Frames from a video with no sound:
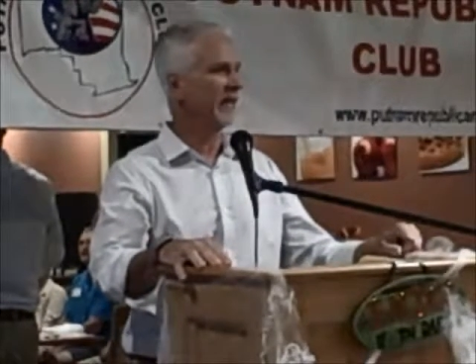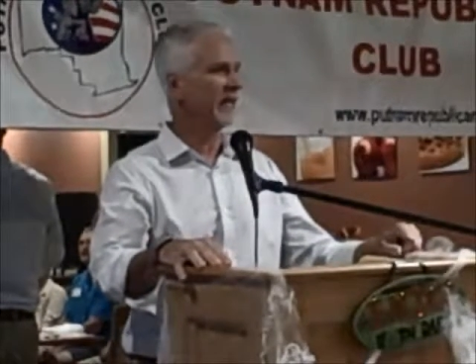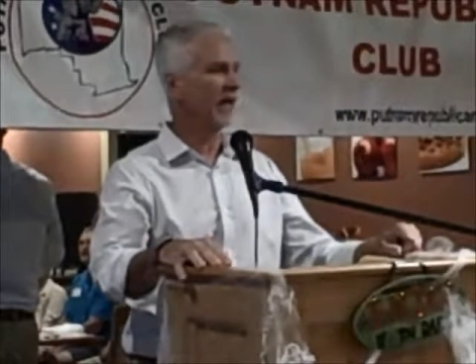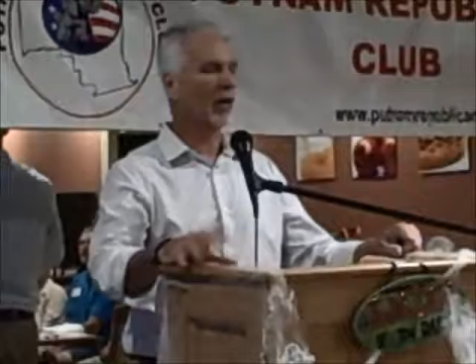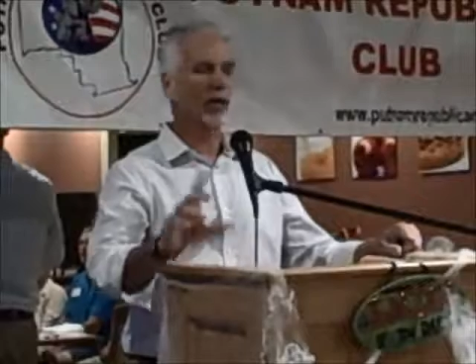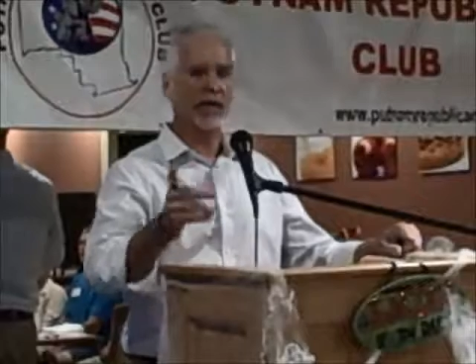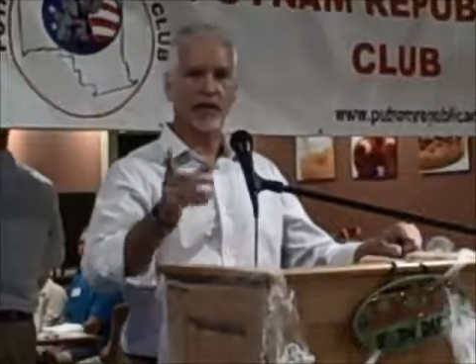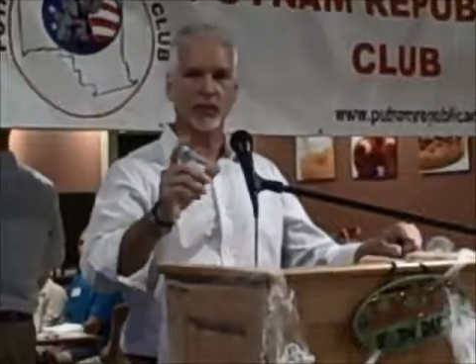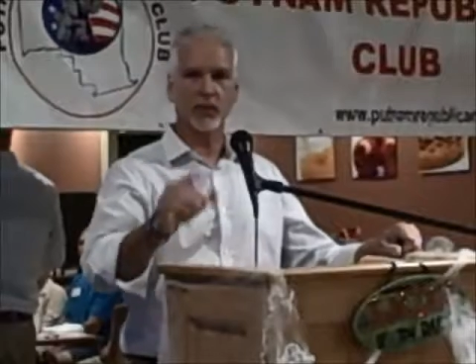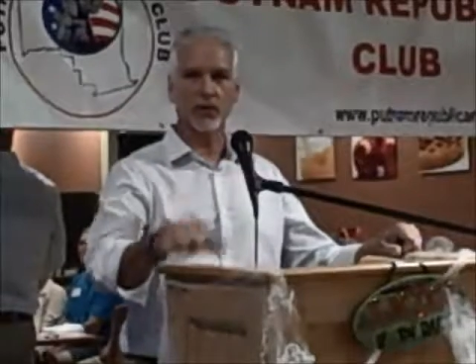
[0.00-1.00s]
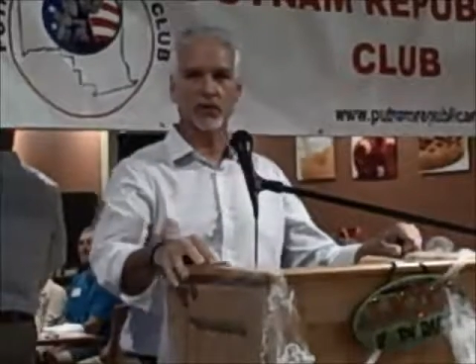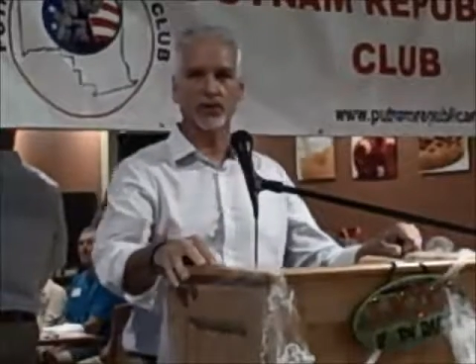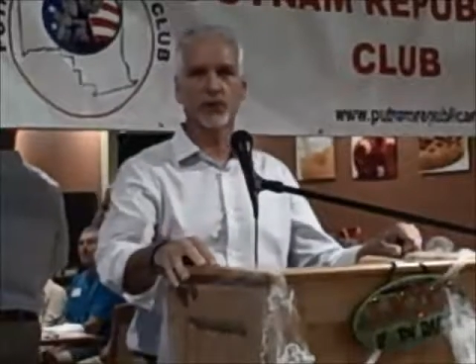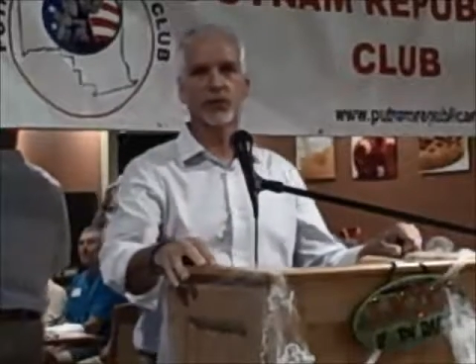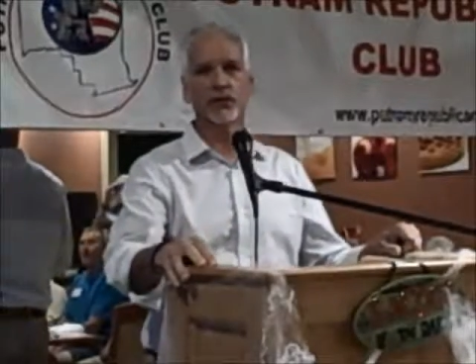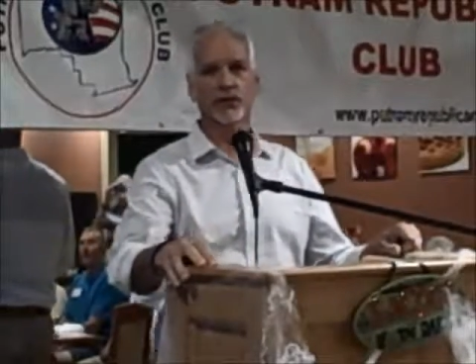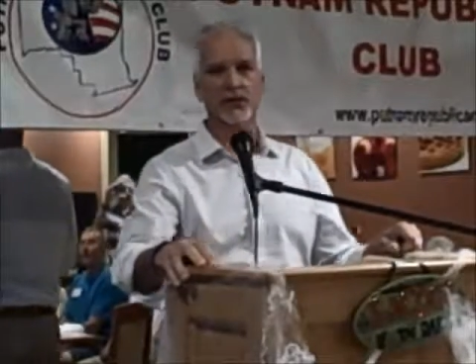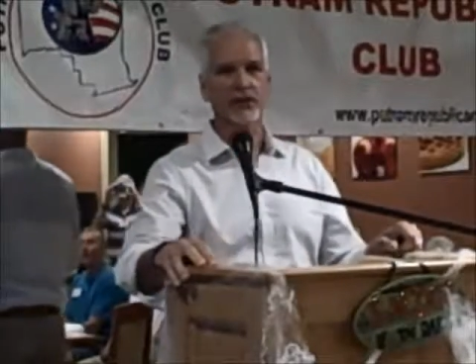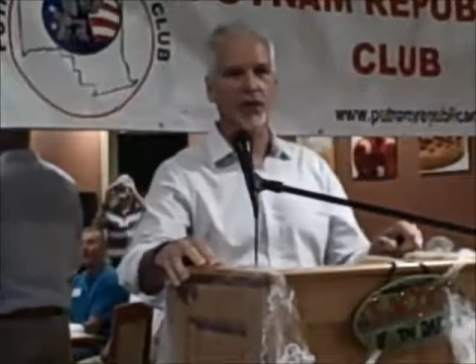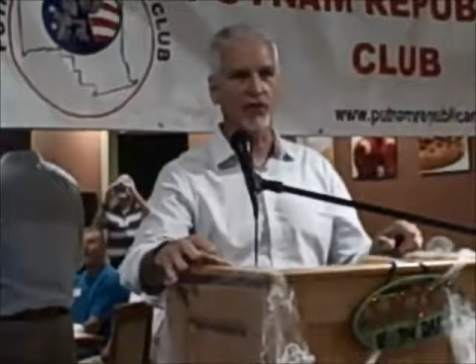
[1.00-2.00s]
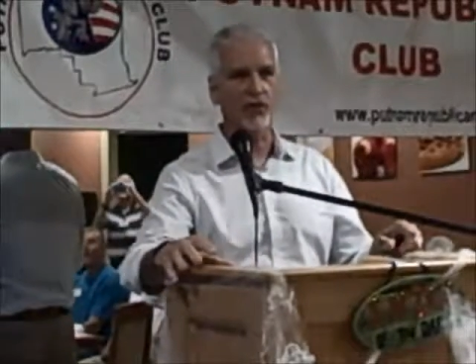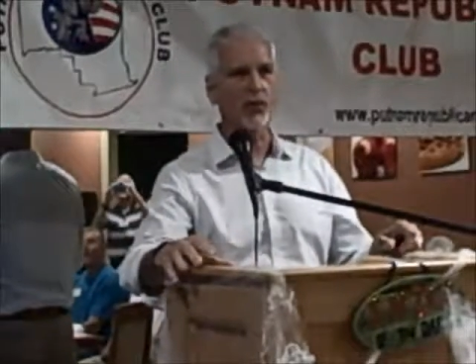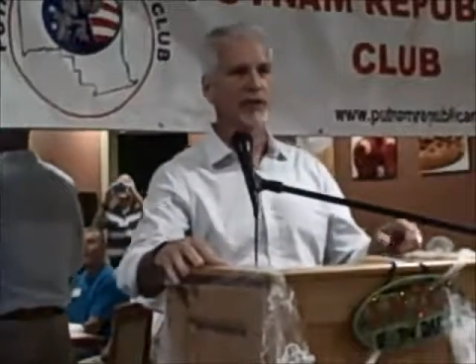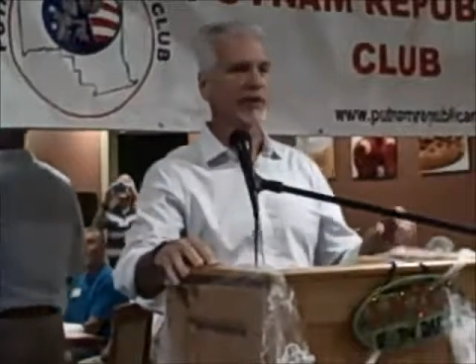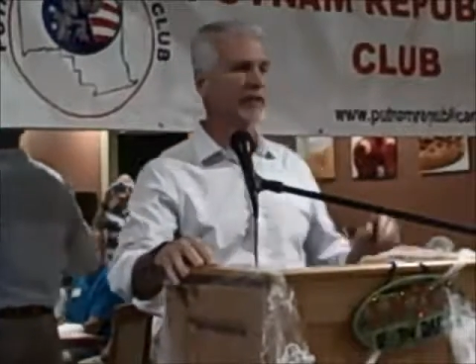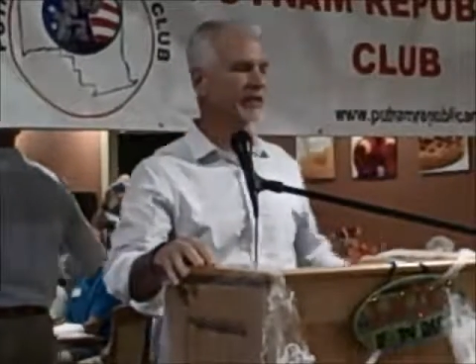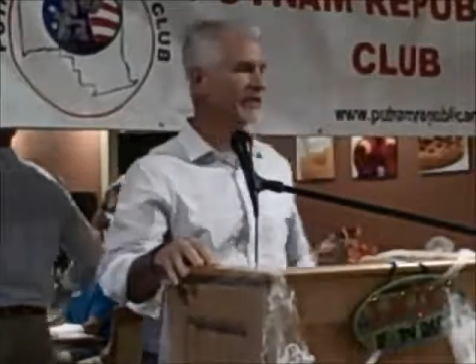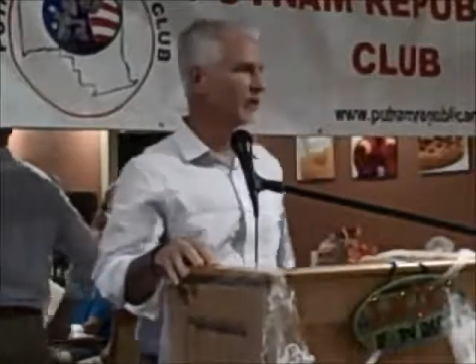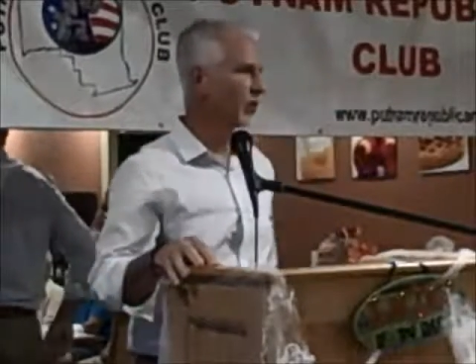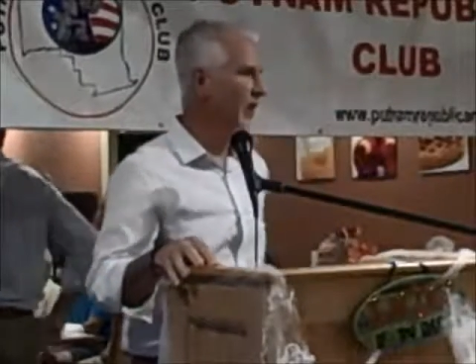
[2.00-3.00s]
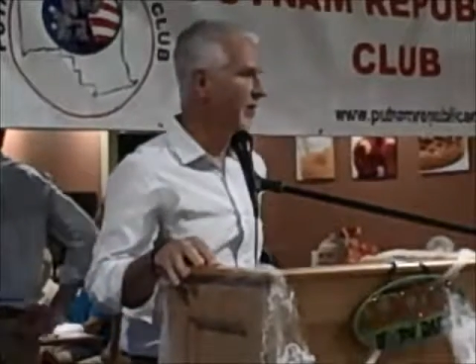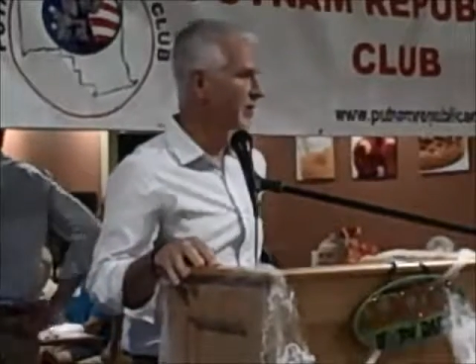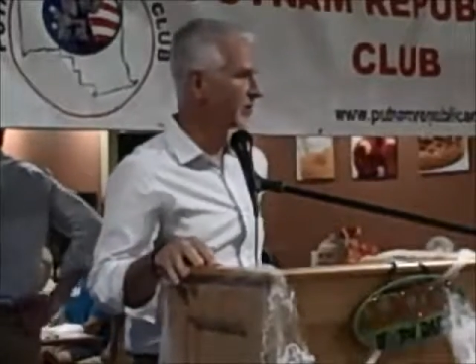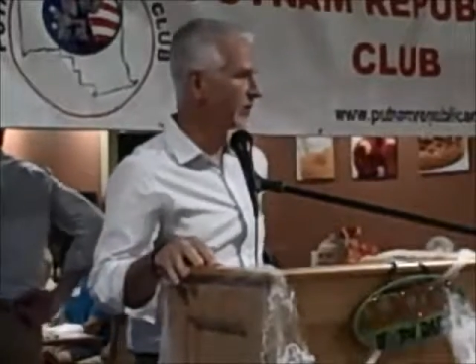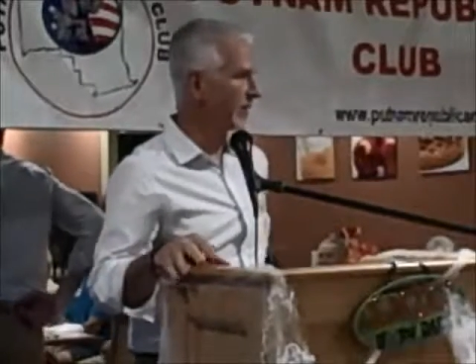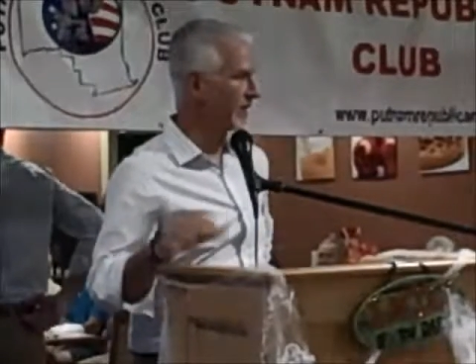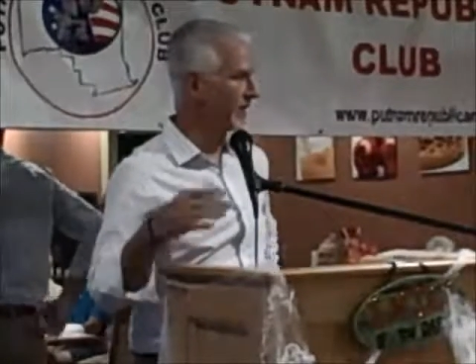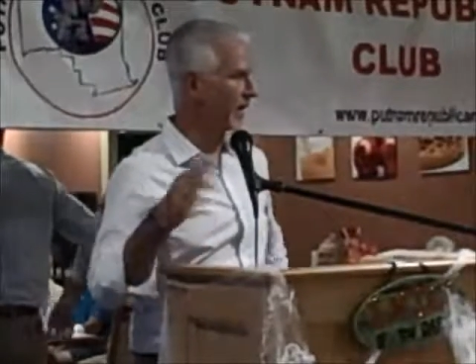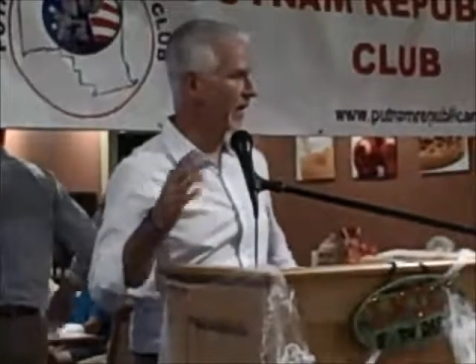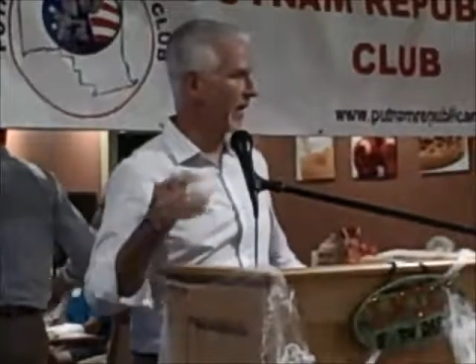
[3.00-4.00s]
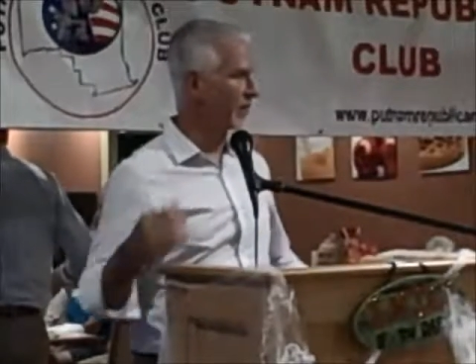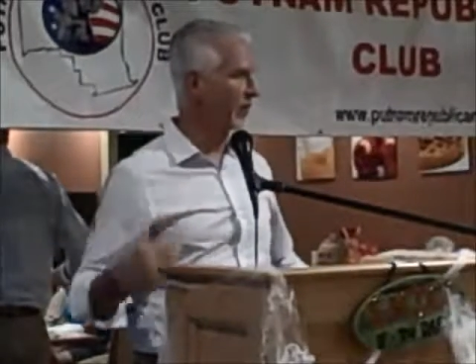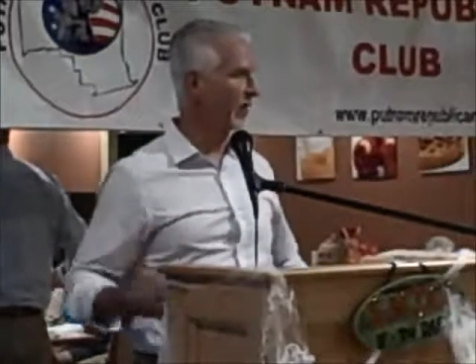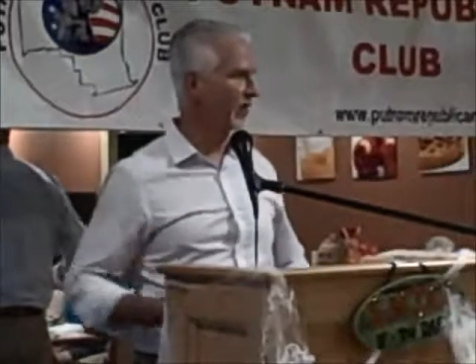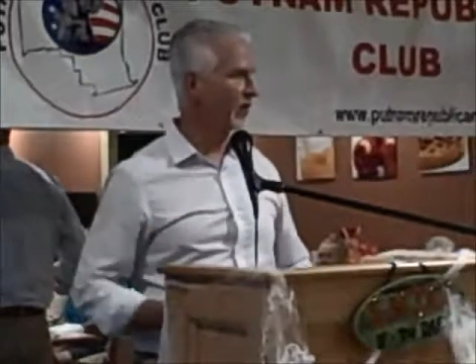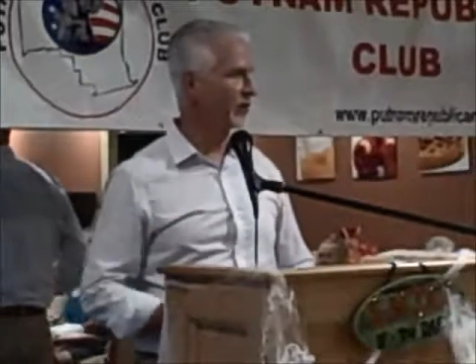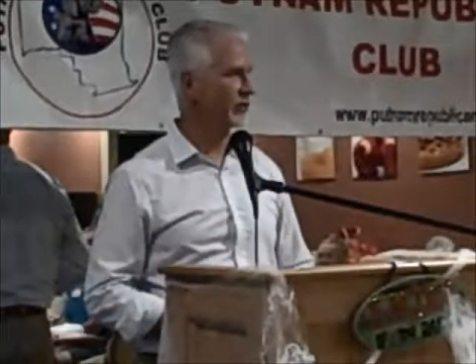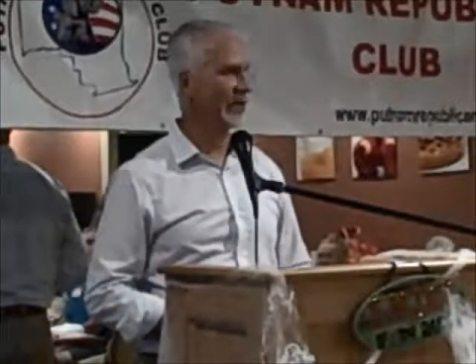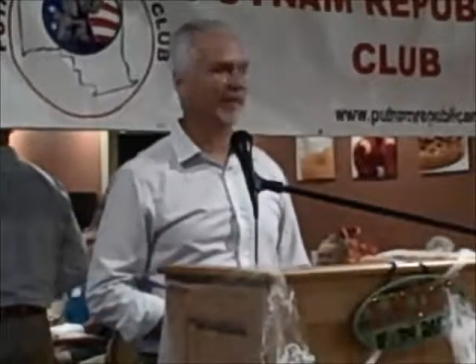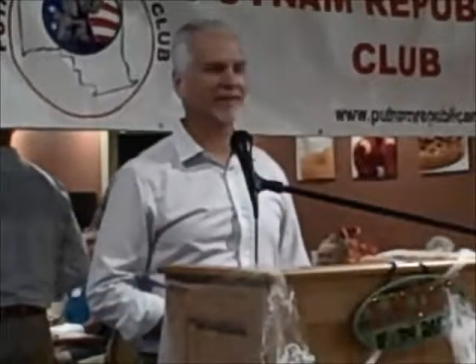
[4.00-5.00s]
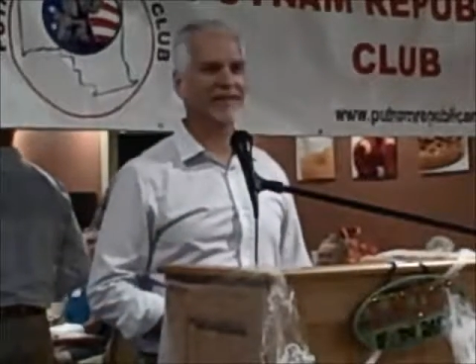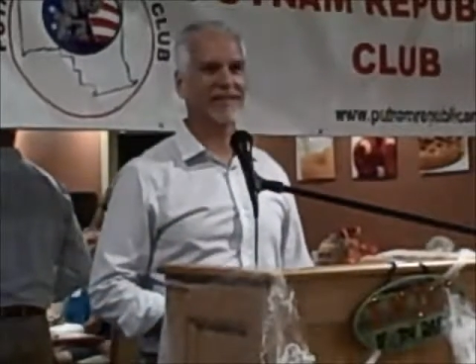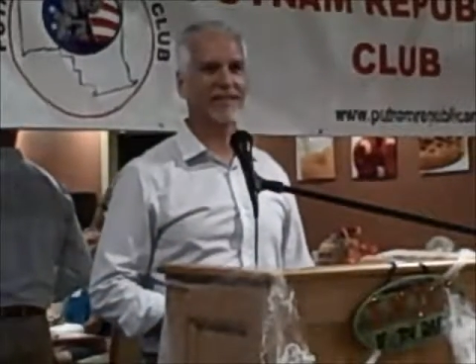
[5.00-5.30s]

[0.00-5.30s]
And I only had one of those 2-year seats. All 40 Senate seats were up, and so they did a lottery. I lost out.